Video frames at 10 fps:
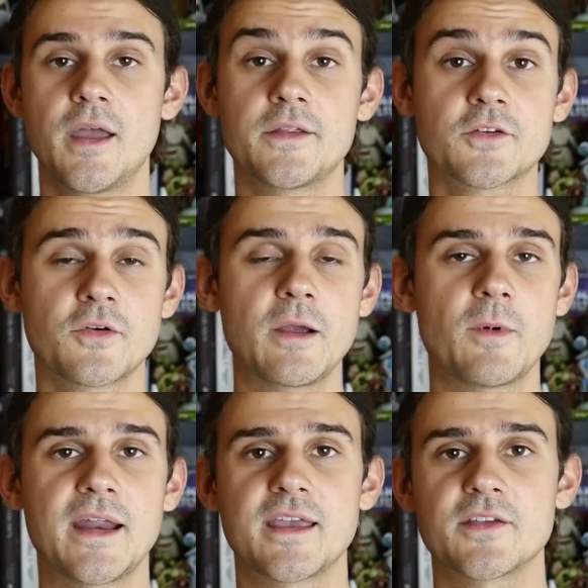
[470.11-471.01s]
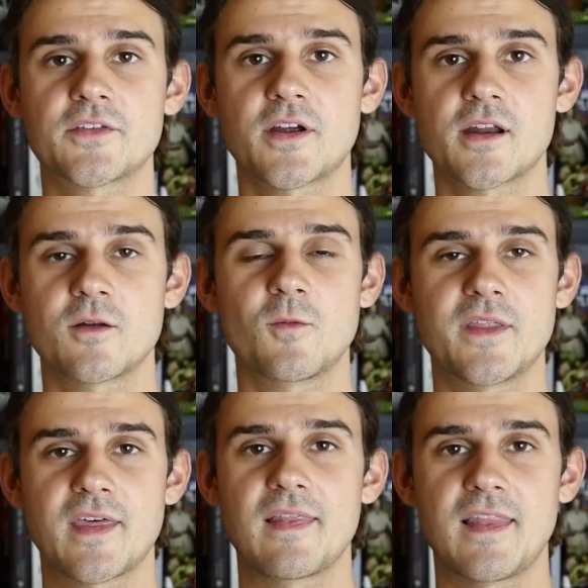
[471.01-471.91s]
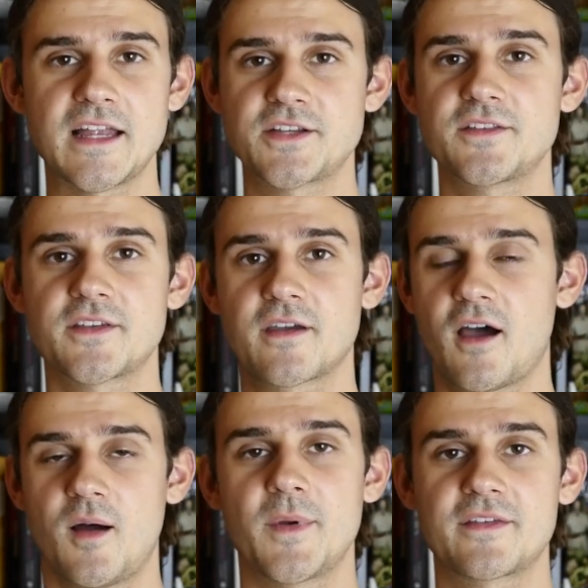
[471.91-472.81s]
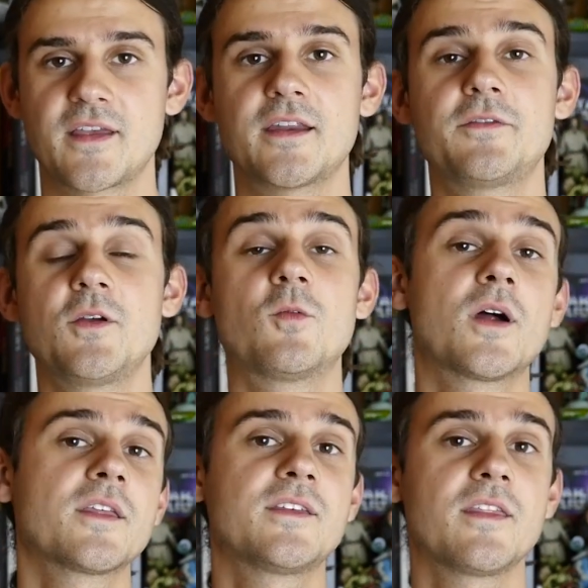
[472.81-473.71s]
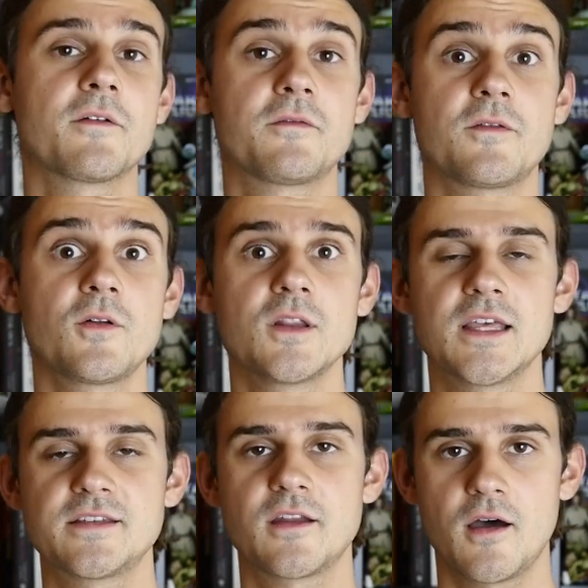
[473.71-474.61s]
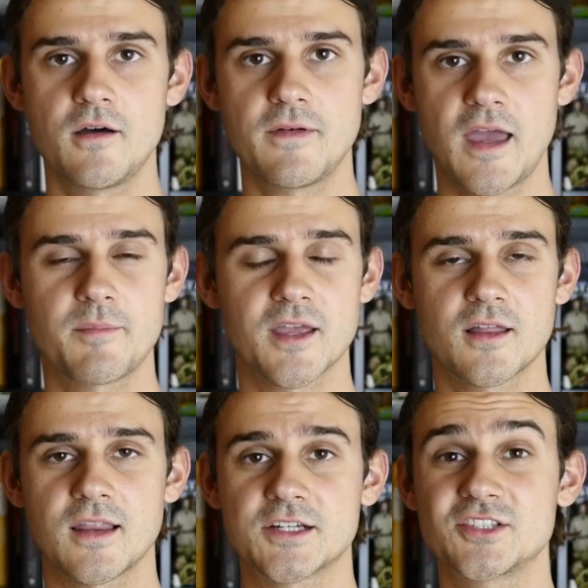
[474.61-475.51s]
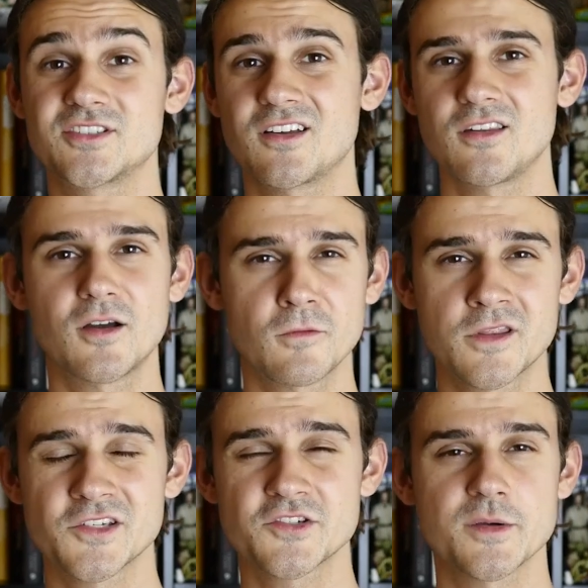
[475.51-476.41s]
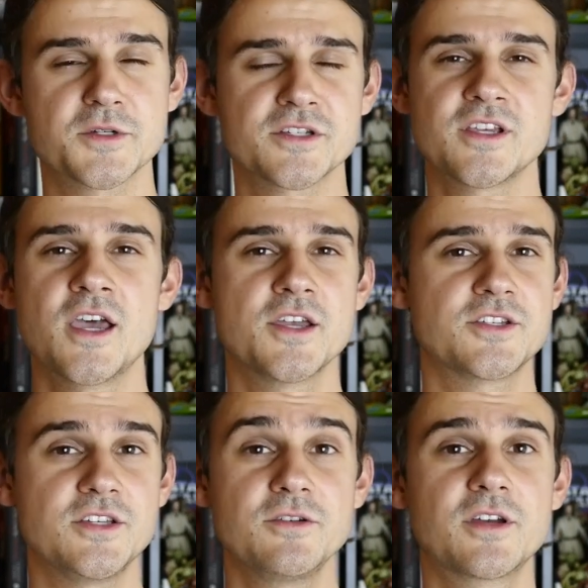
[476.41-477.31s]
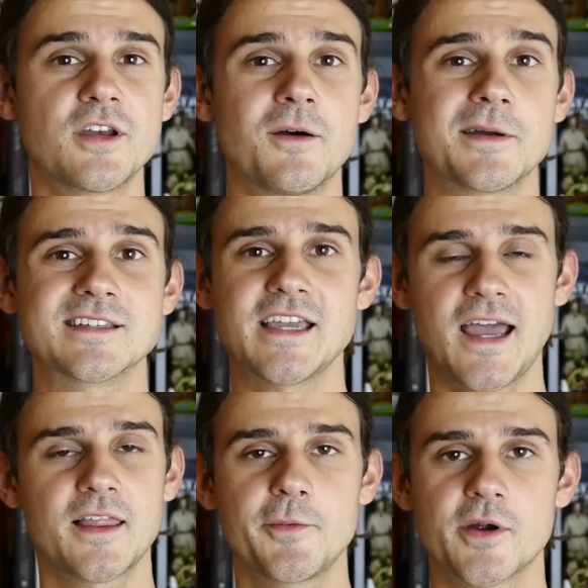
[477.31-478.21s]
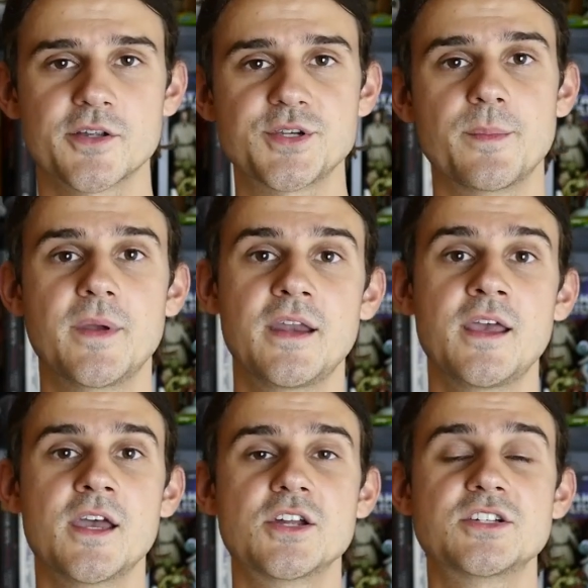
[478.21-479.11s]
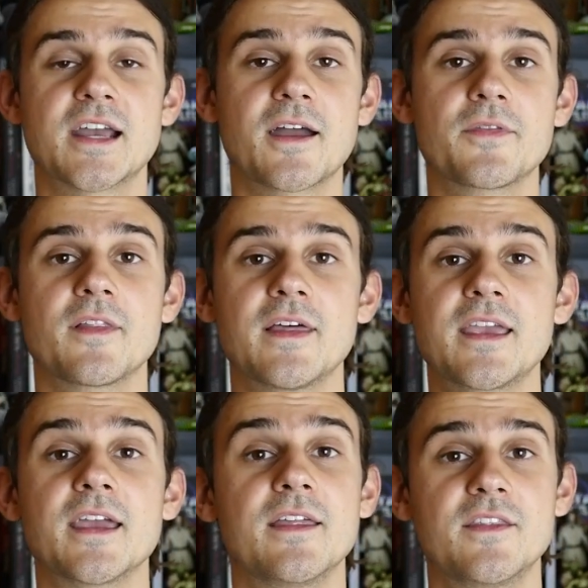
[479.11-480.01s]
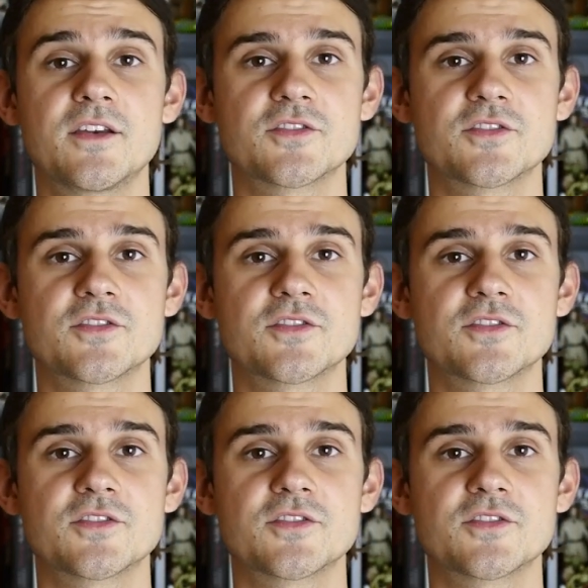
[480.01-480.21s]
It's a great way to get started with Legends comics, and if you want to see the full list of epic collections along with descriptions so you can know exactly where to jump in, check out the link in the